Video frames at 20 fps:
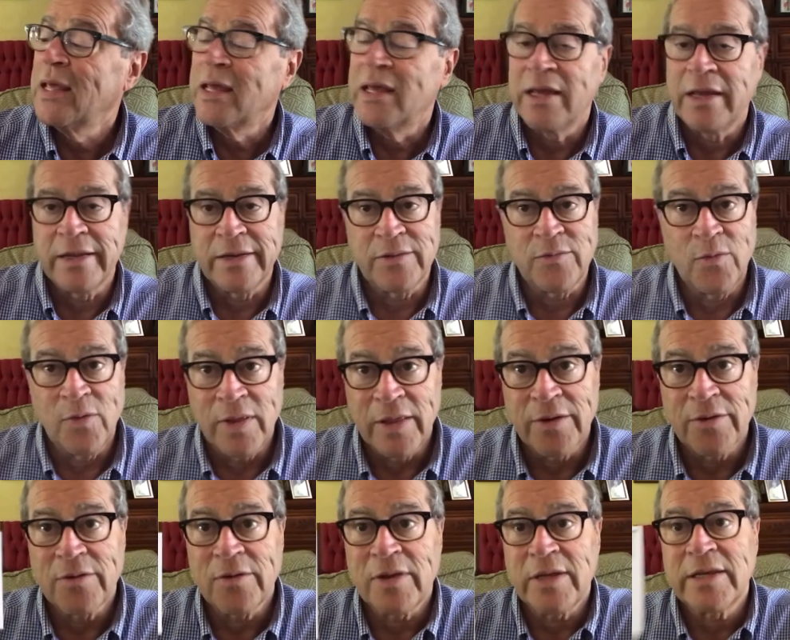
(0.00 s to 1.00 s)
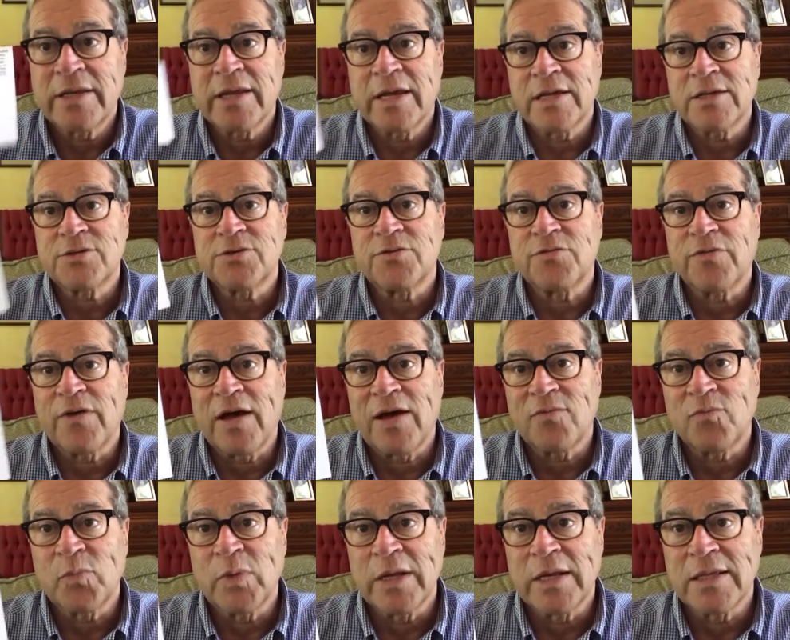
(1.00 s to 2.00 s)
It literally takes you 5
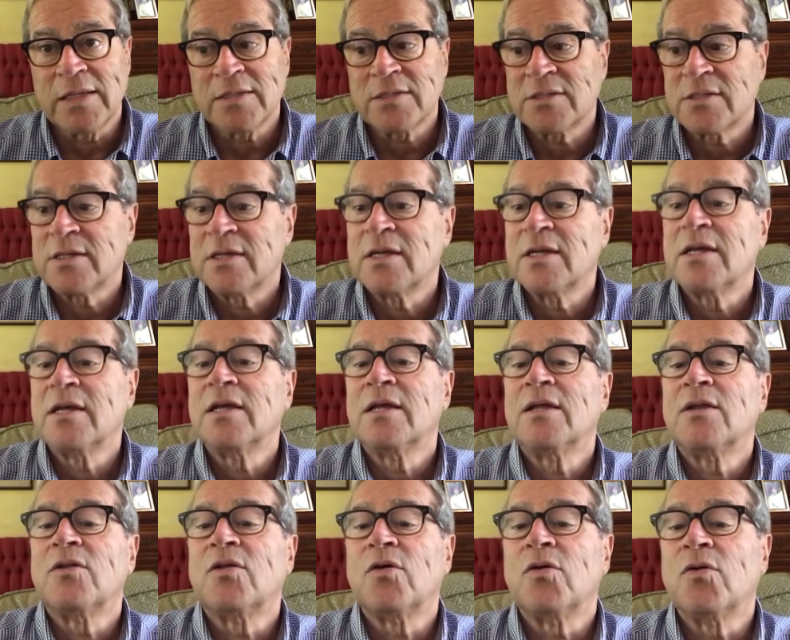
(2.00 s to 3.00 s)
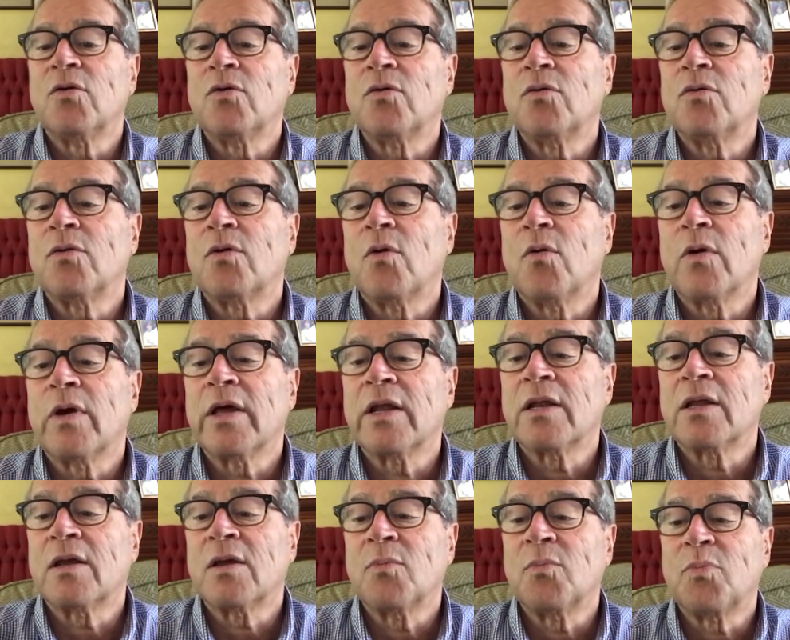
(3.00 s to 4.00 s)
minutes to go ahead
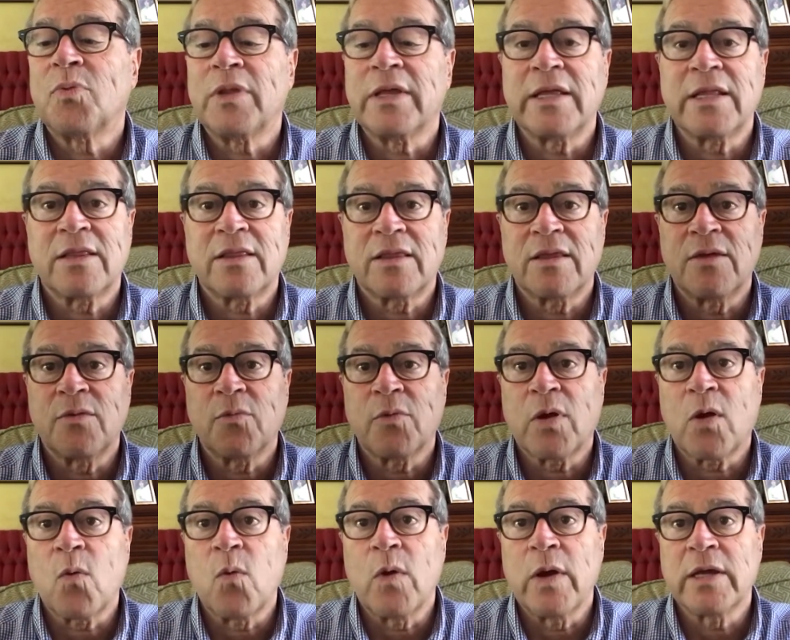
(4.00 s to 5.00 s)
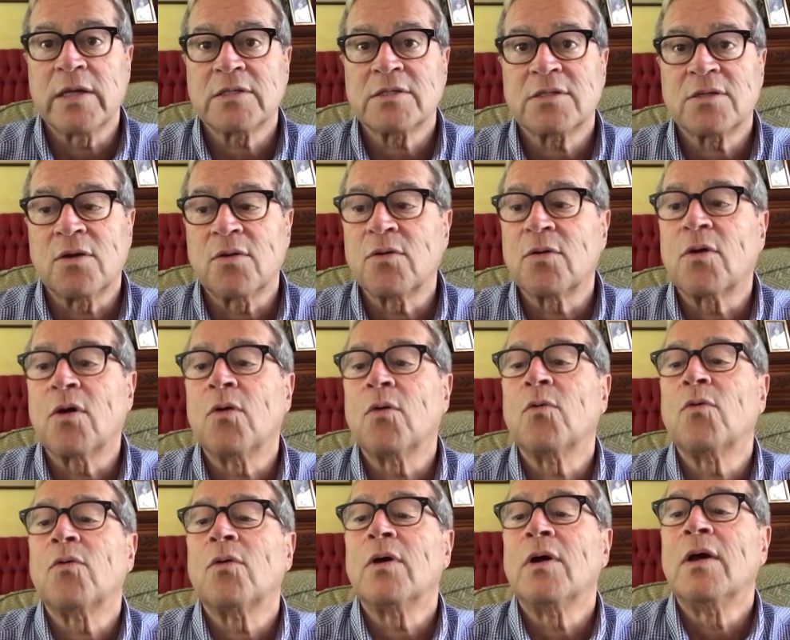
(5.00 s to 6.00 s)
and complete the request on
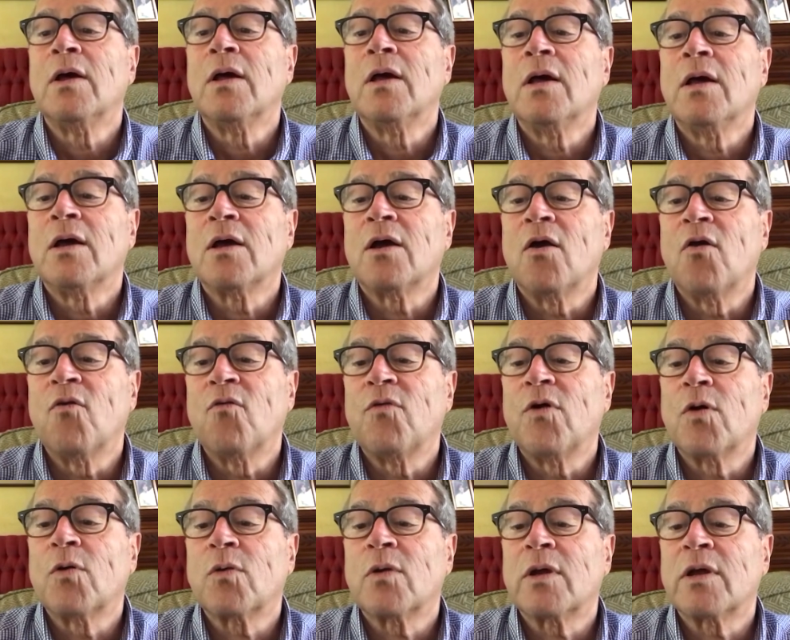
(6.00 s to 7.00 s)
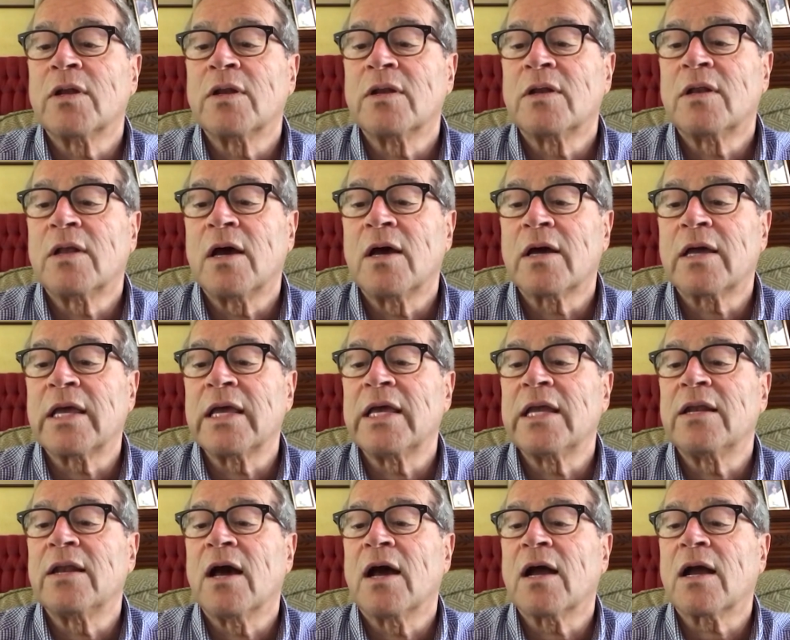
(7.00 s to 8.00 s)

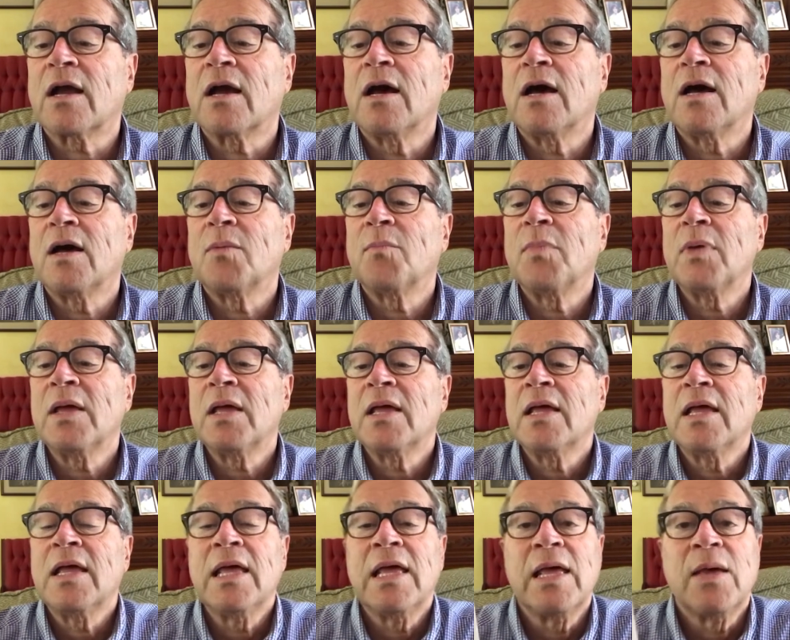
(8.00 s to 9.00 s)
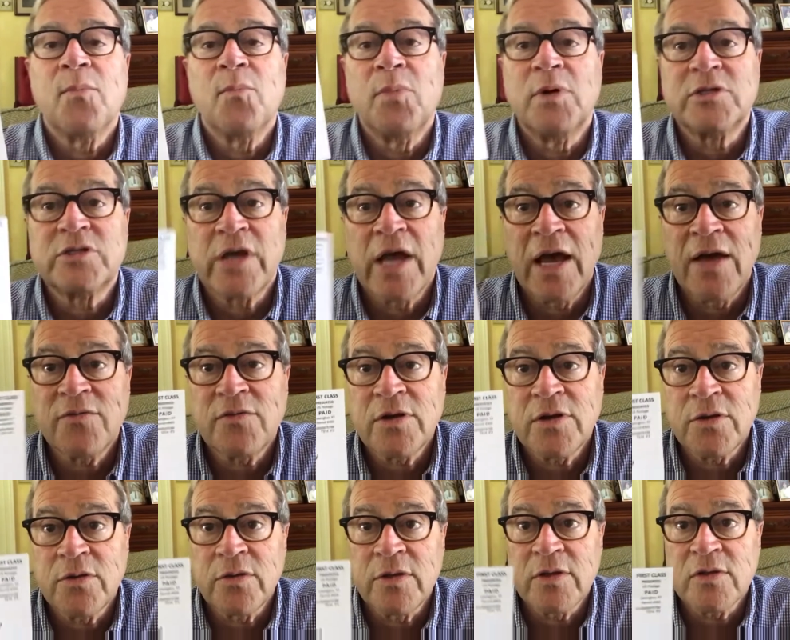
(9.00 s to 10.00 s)
GoVoteKentucky.com, but you have to
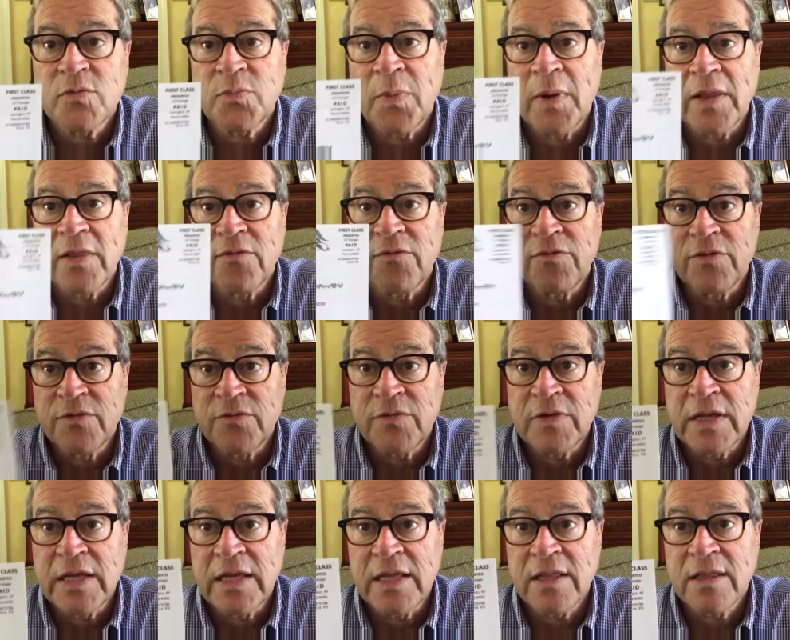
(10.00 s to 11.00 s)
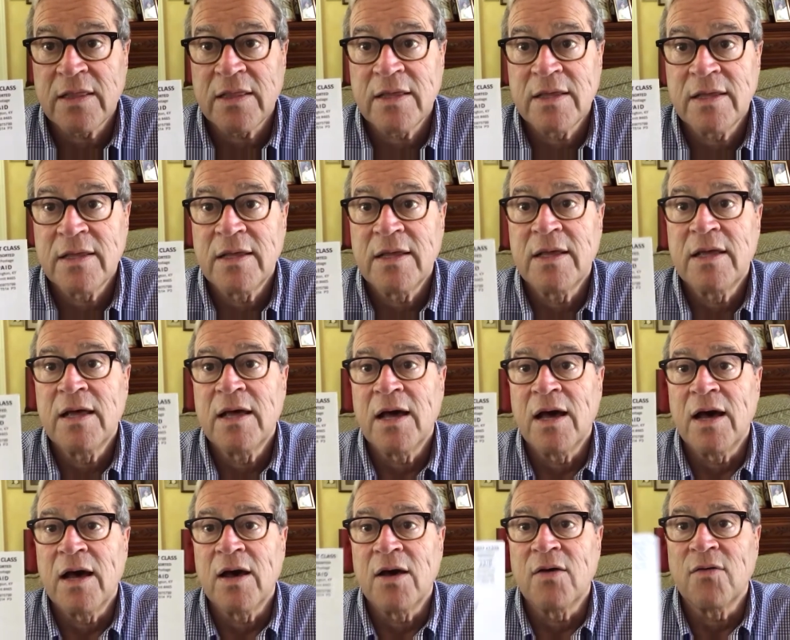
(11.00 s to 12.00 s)
do this by the 15th
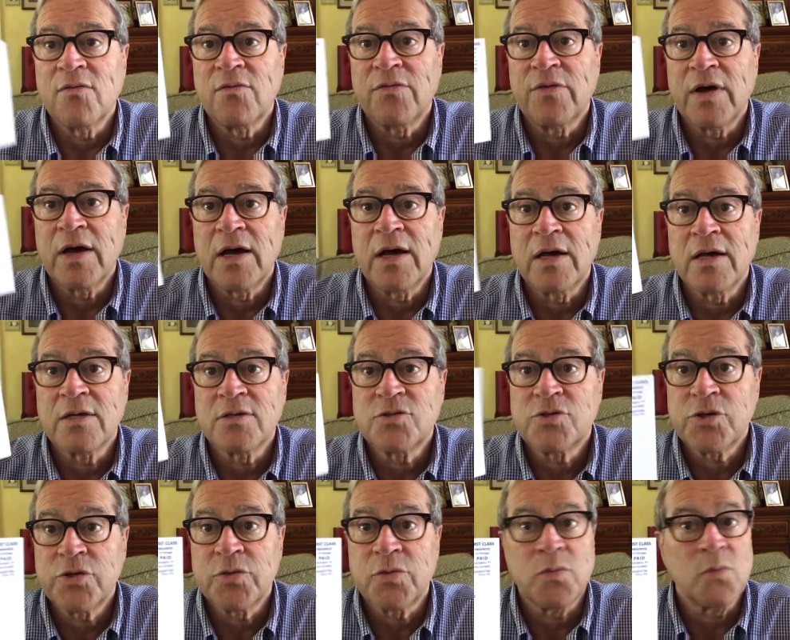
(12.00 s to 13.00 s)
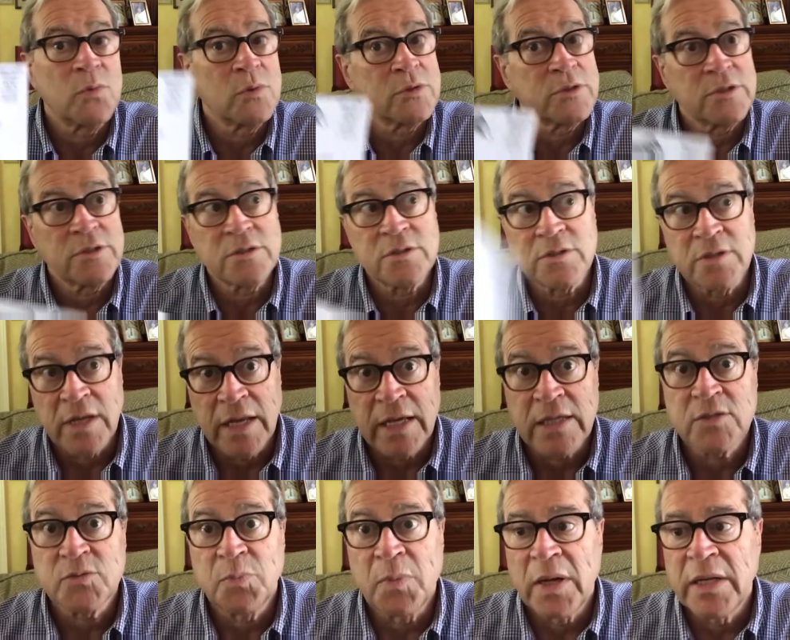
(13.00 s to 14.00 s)
of June, which is
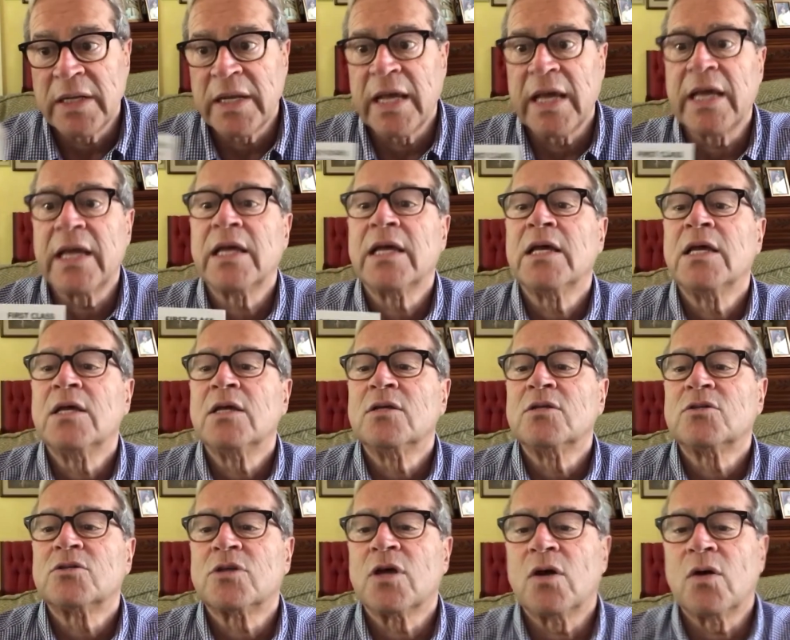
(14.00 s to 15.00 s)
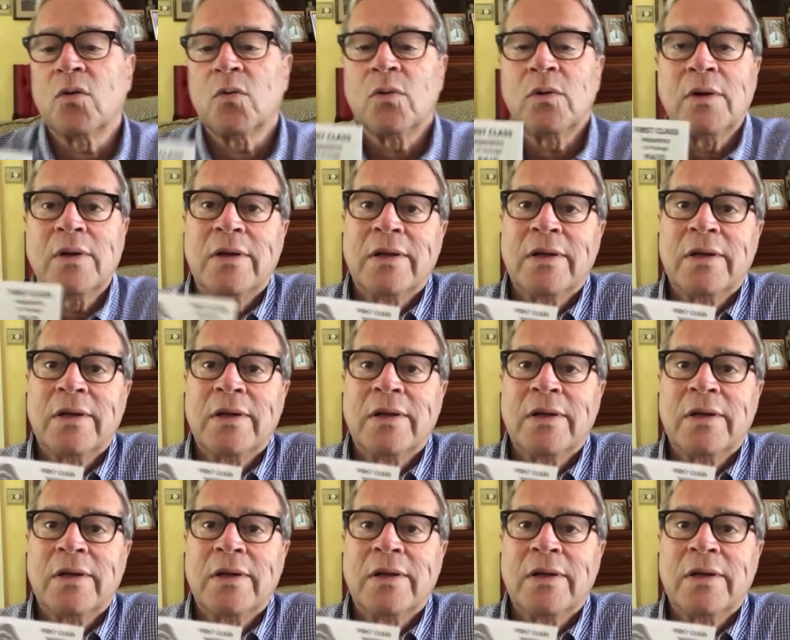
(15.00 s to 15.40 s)
next Monday. So